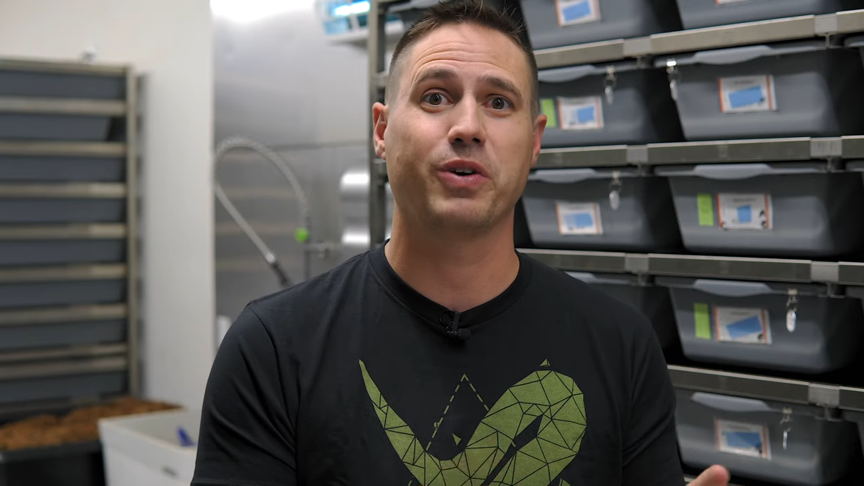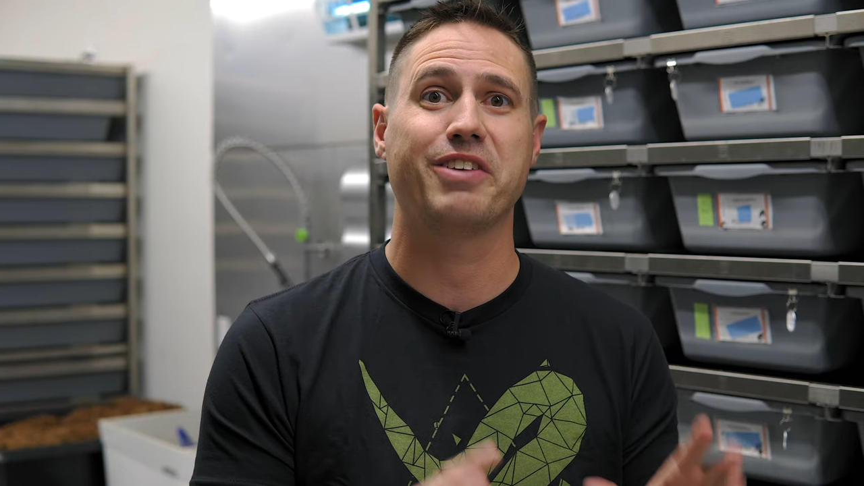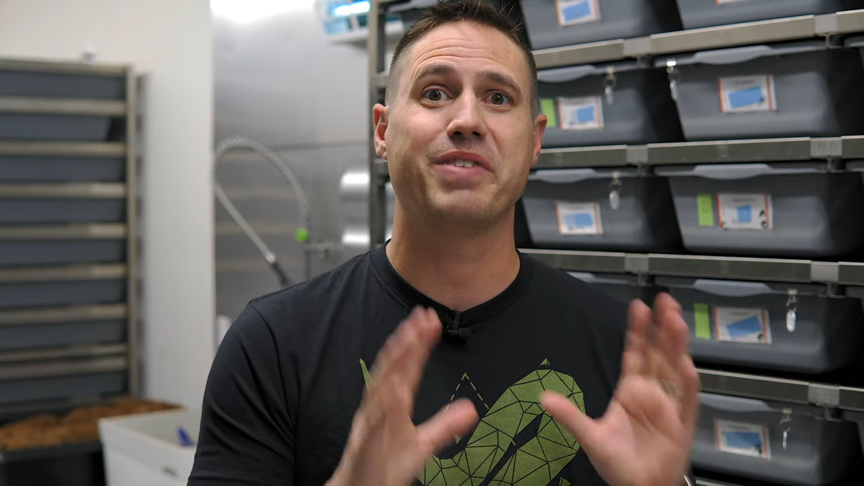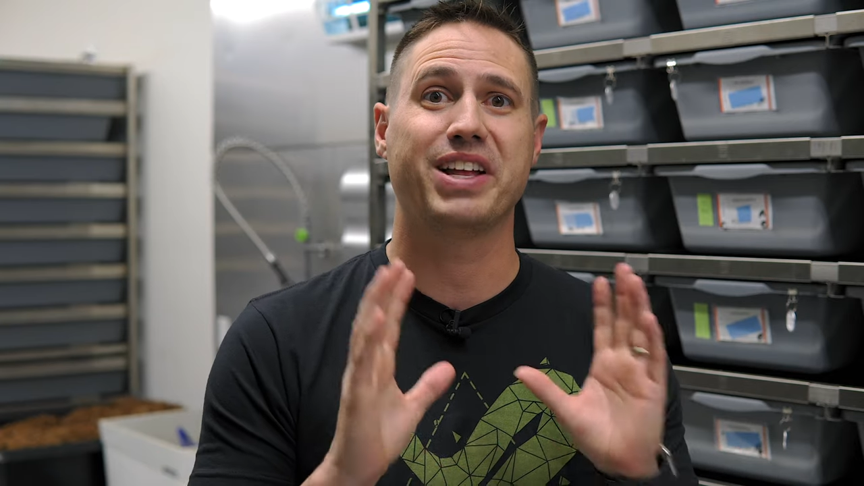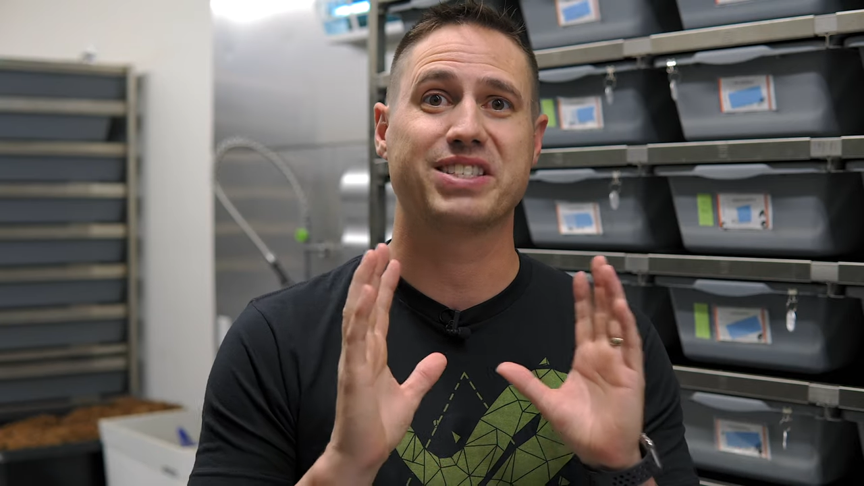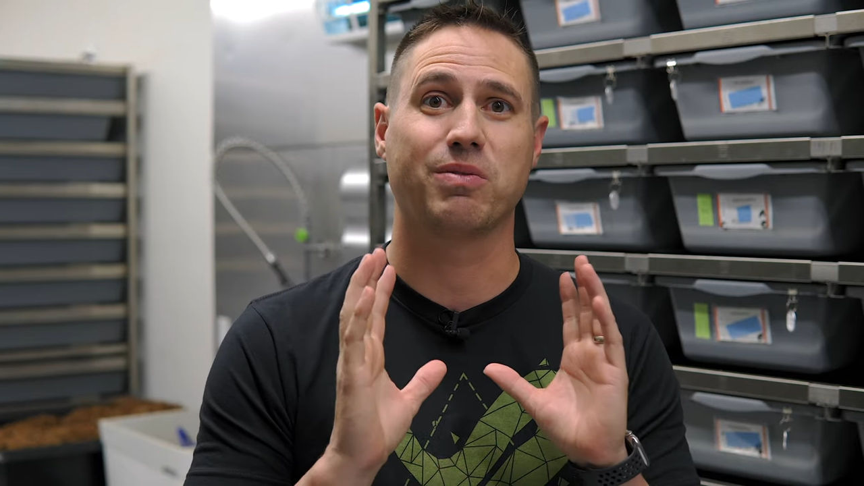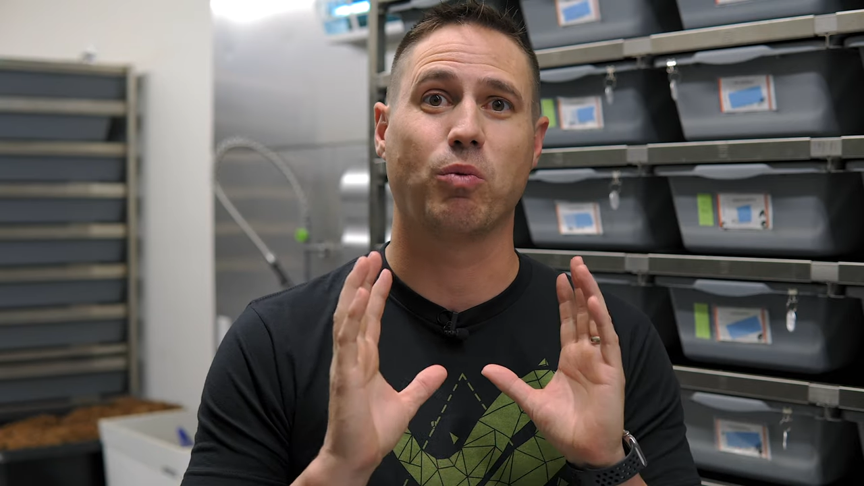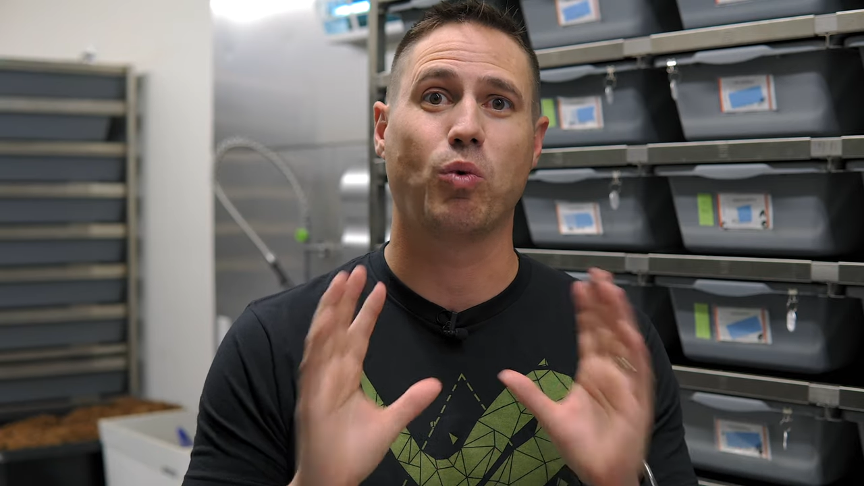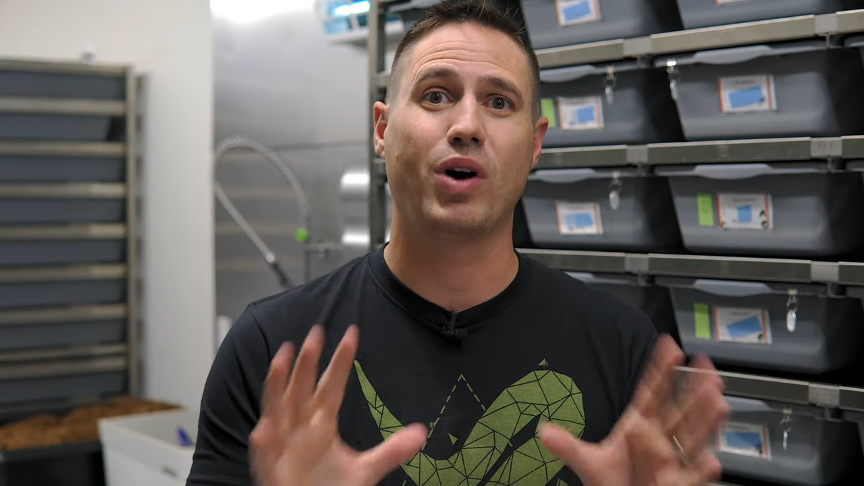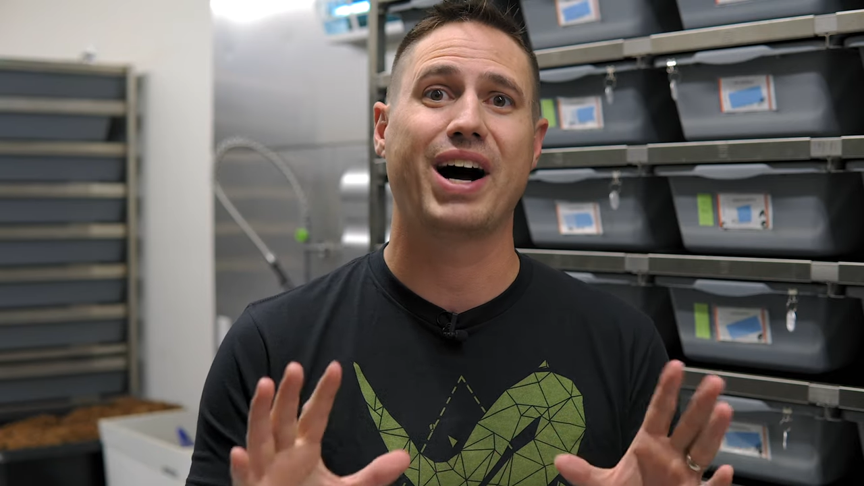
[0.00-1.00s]
we've made
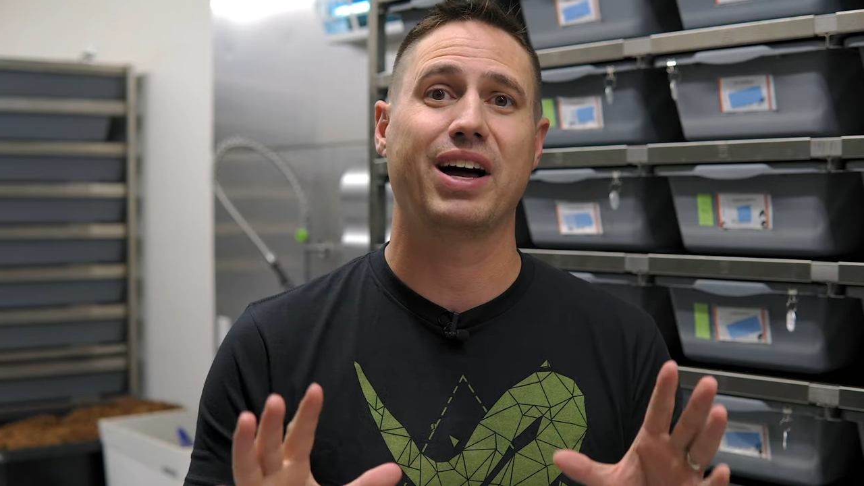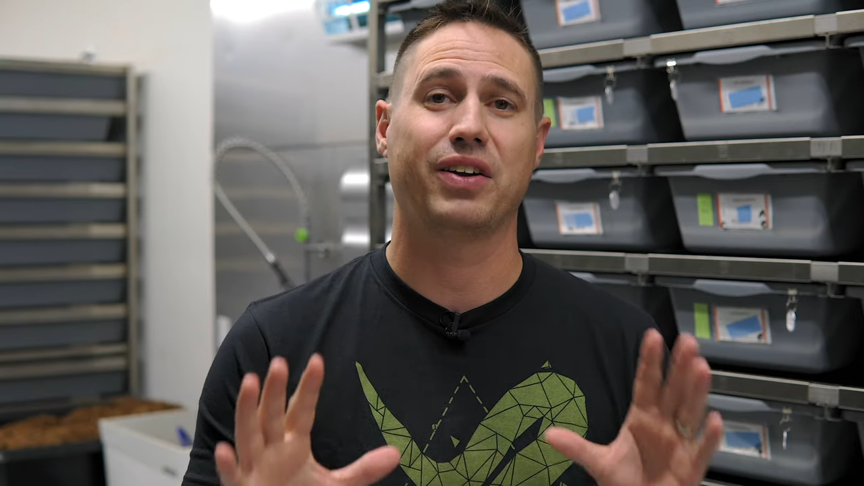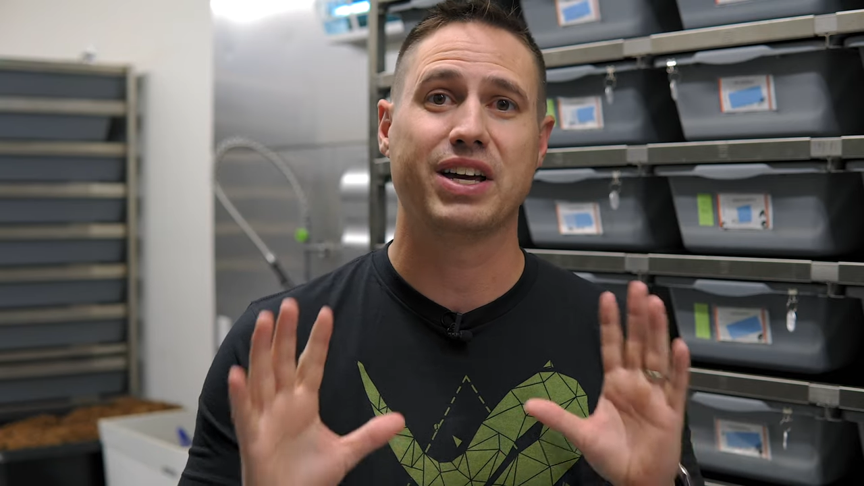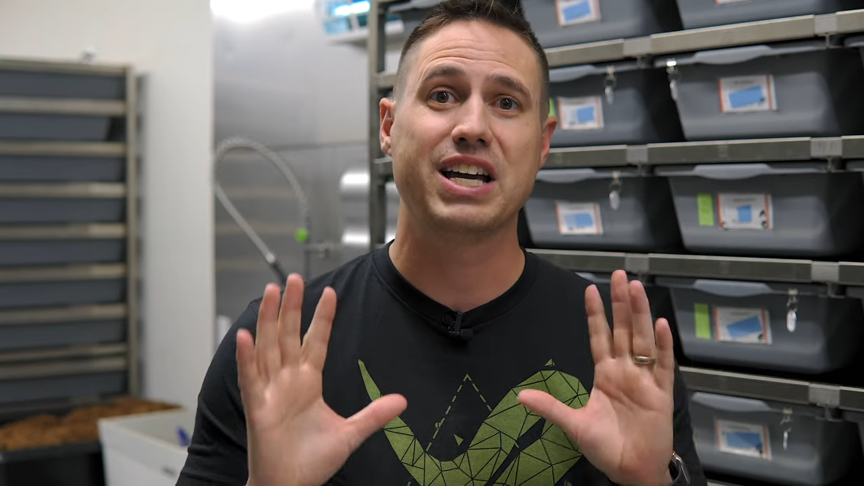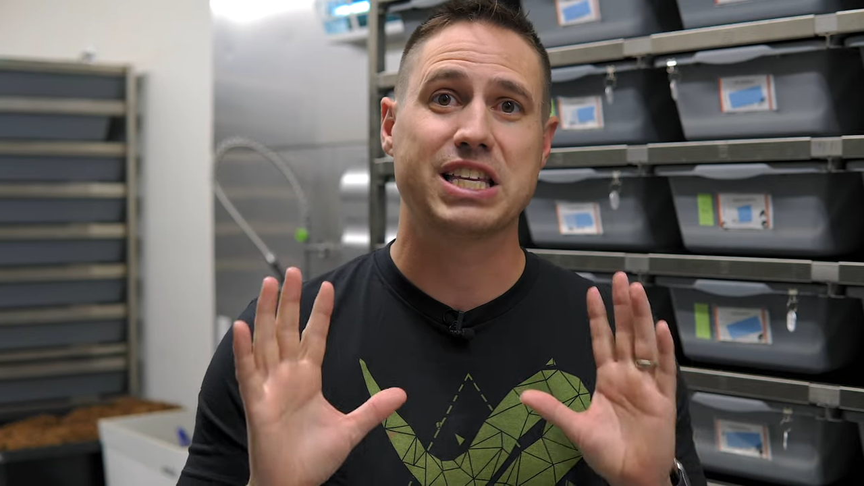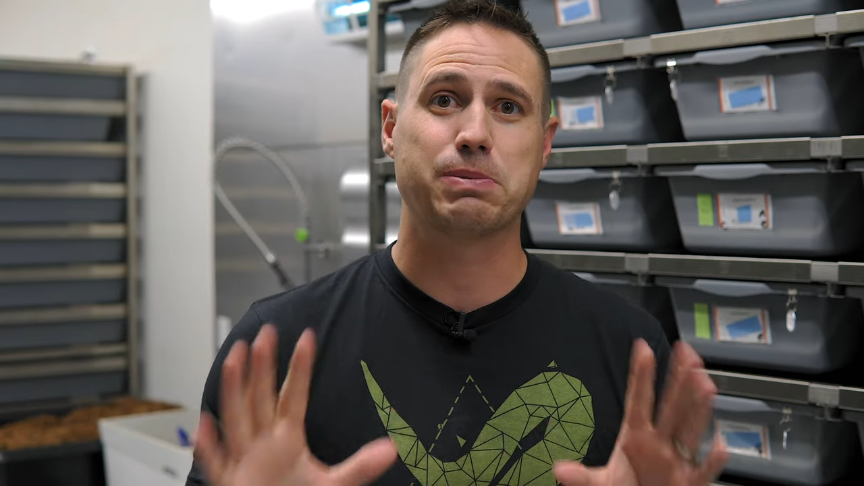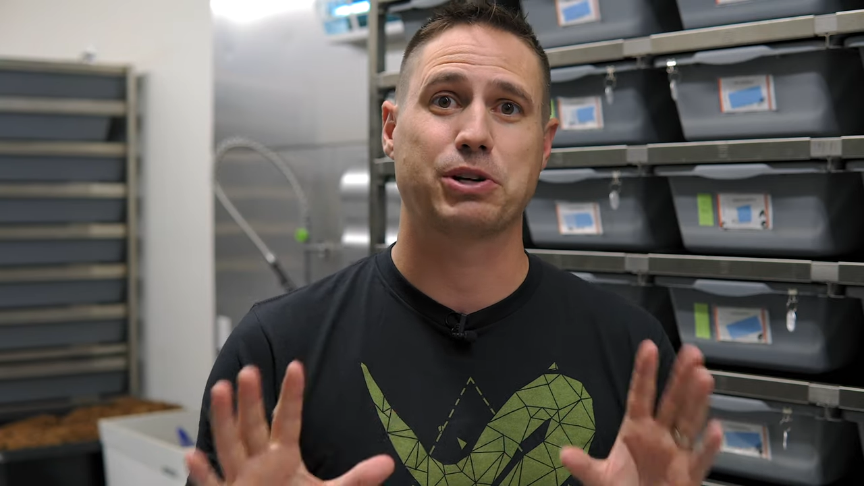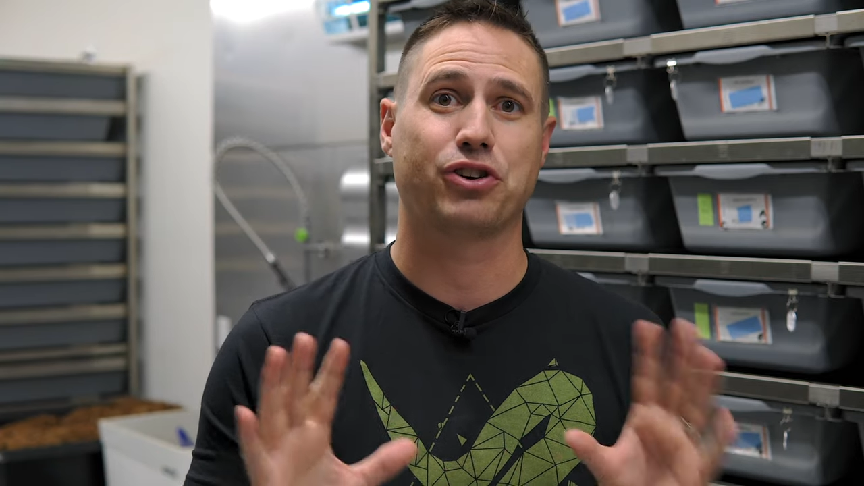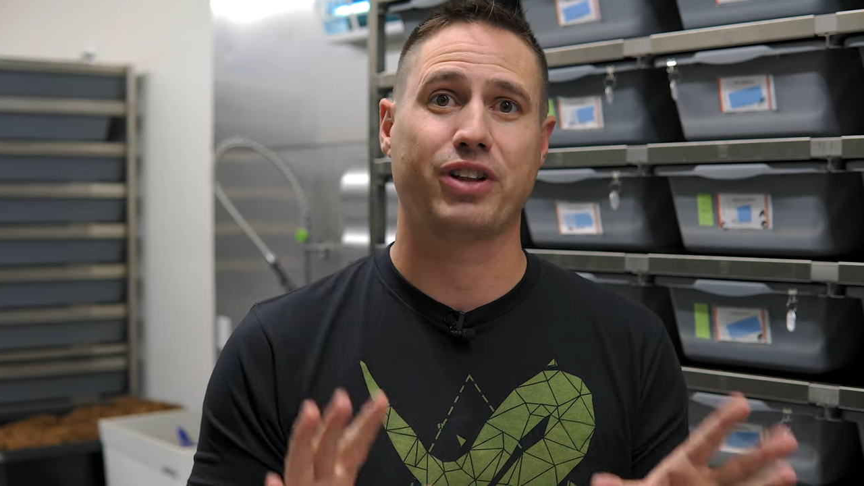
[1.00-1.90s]
some wild special